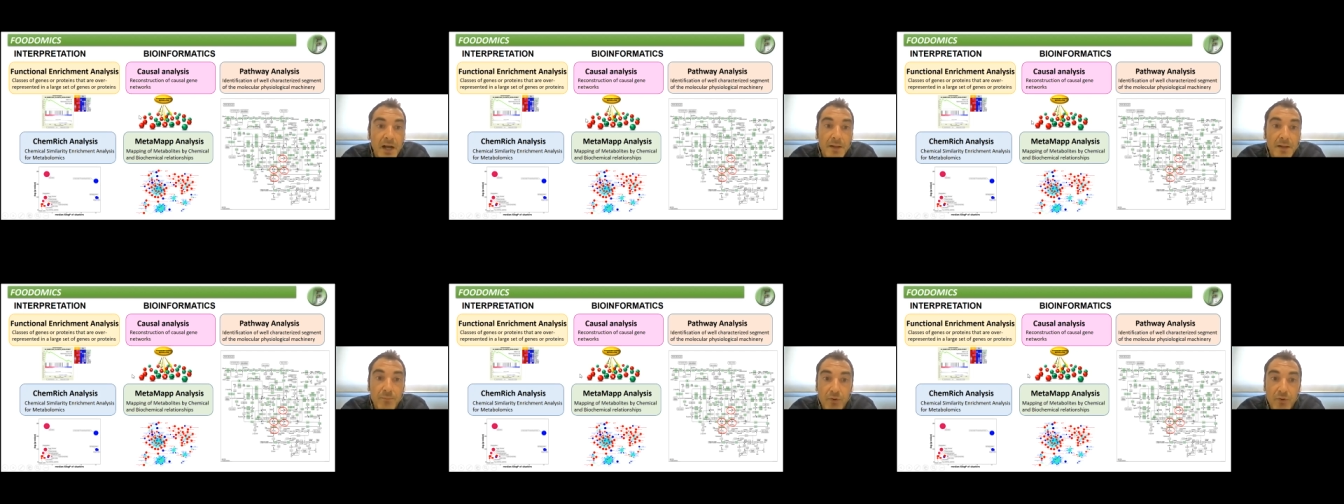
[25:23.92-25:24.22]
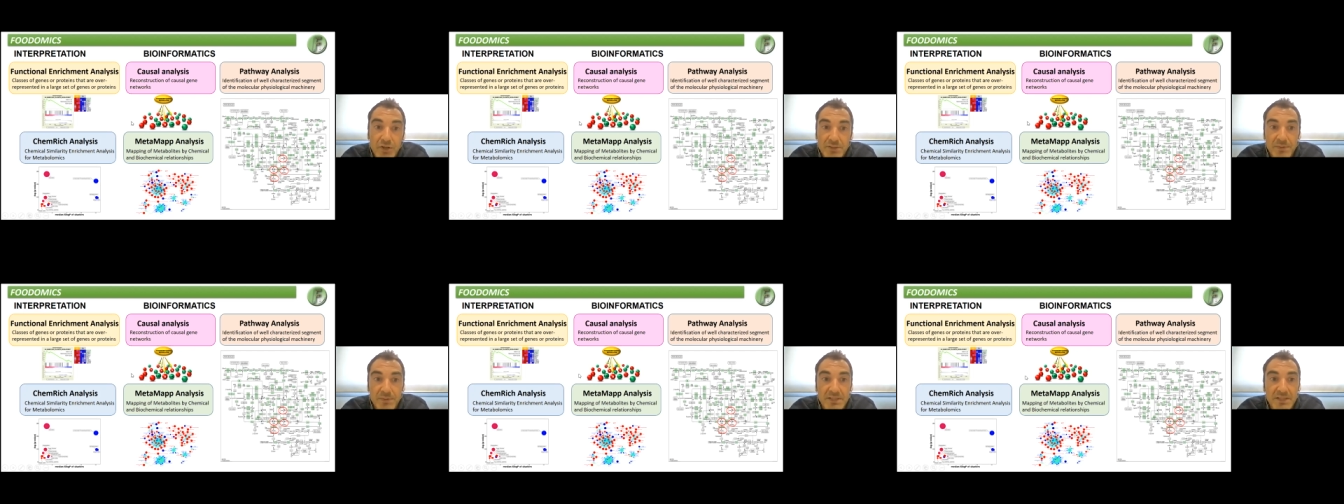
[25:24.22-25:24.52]
and
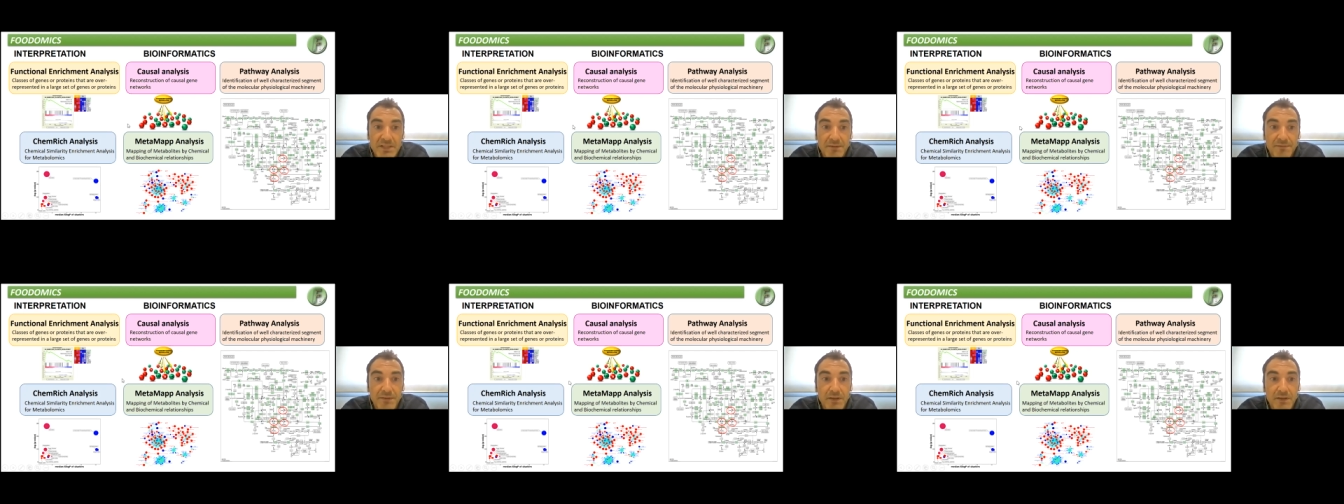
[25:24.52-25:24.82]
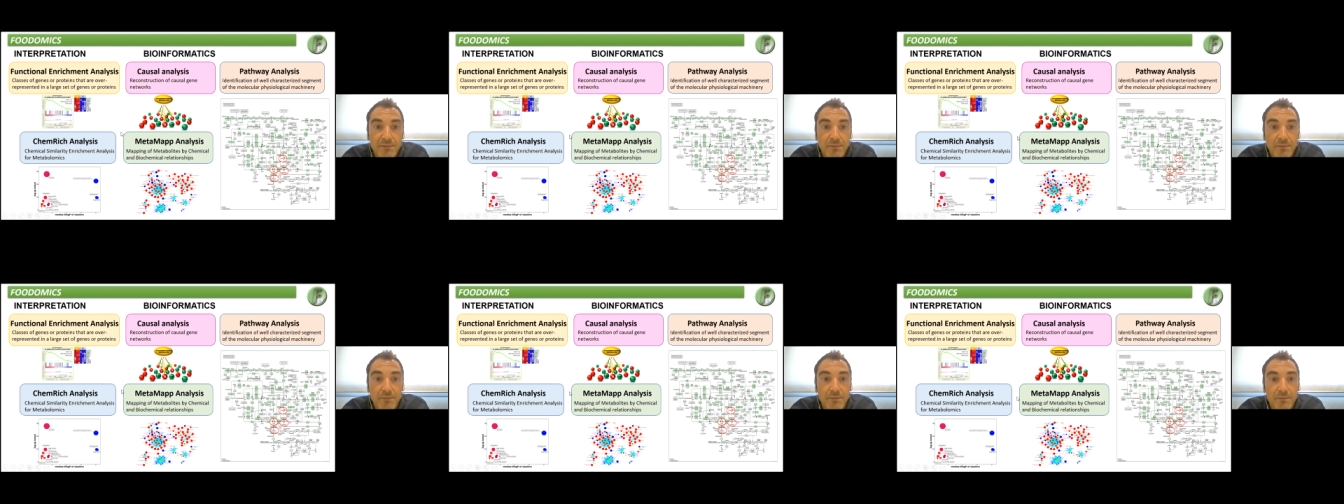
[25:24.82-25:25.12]
more specific
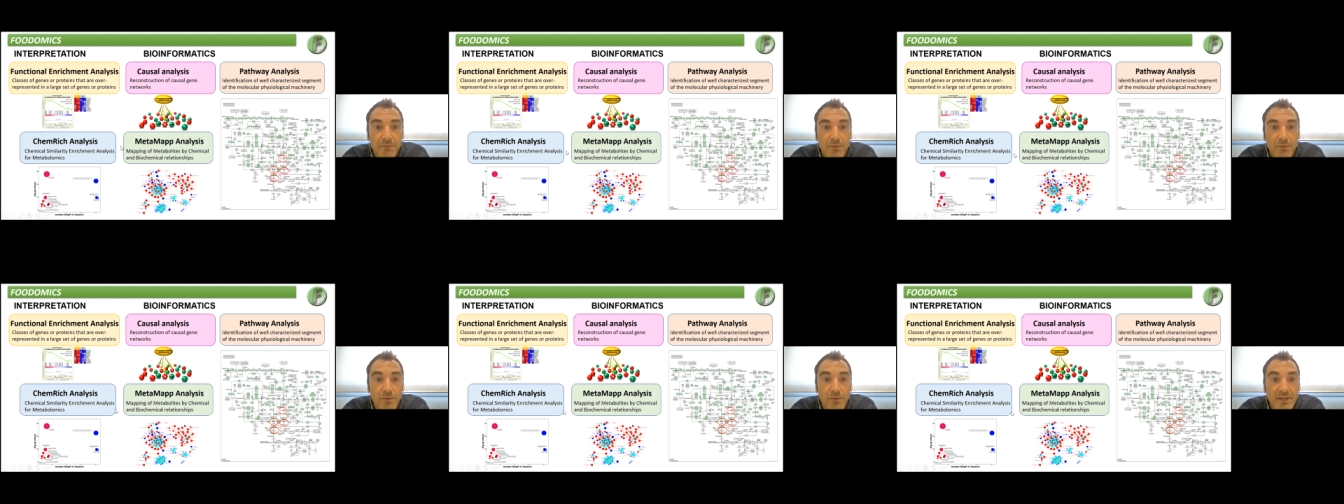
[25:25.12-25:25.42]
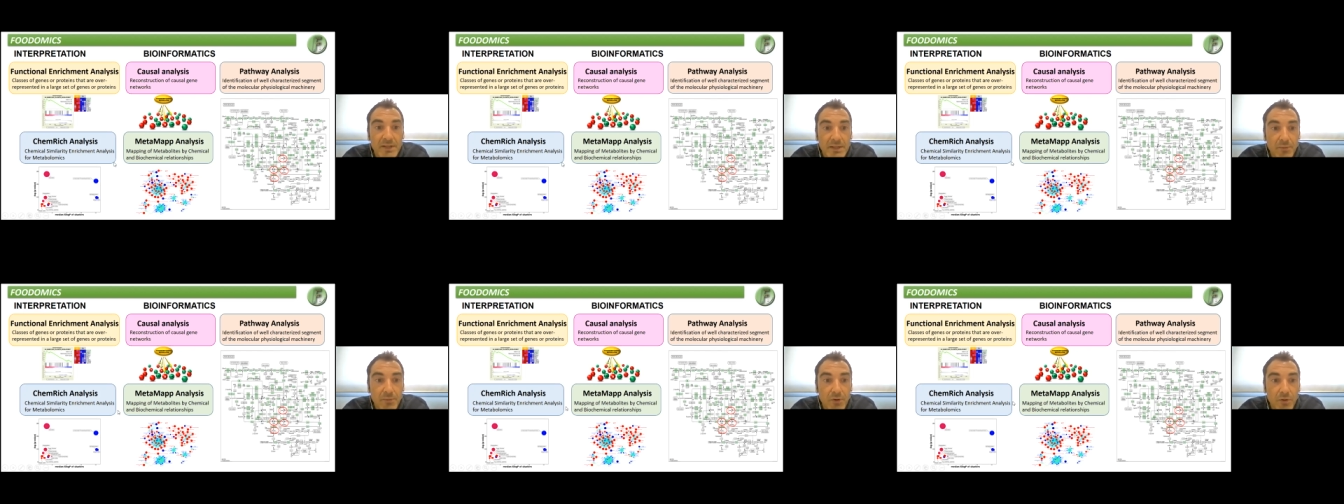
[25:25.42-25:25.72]
for
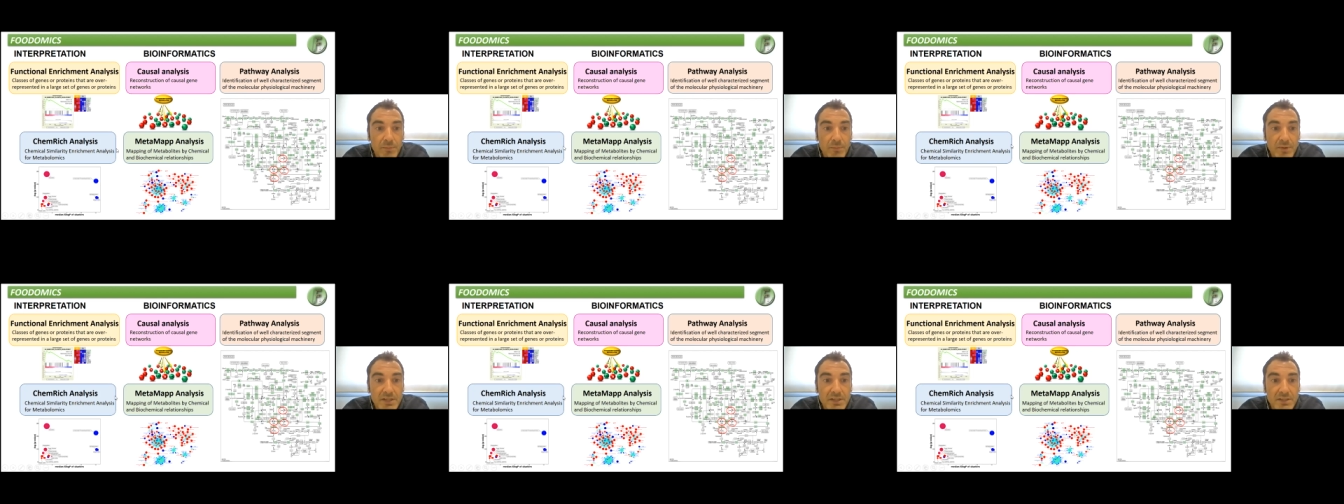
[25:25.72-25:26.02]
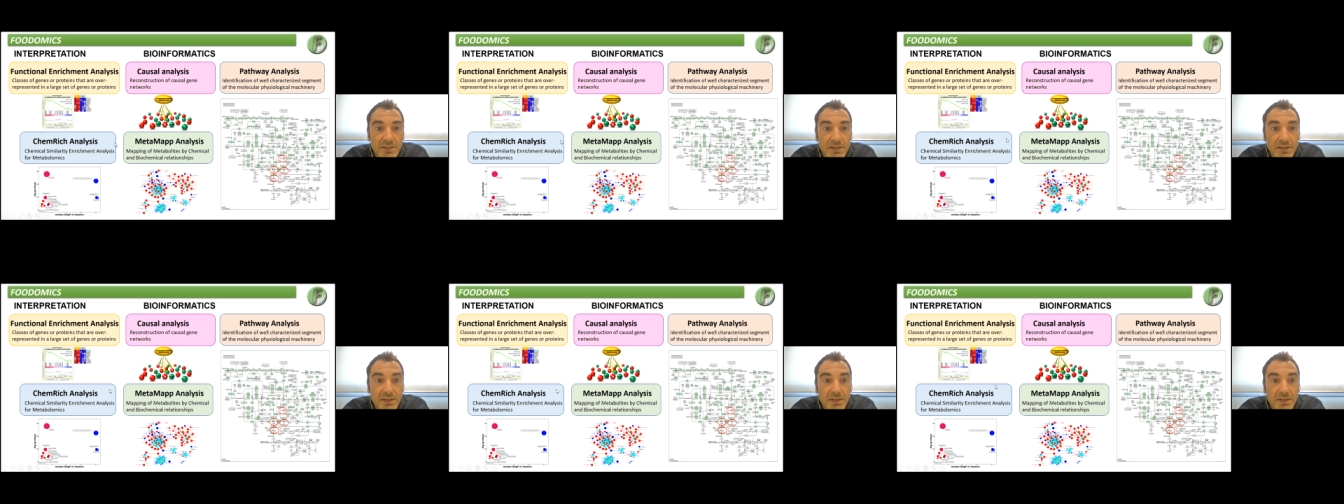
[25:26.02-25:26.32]
metabolomics,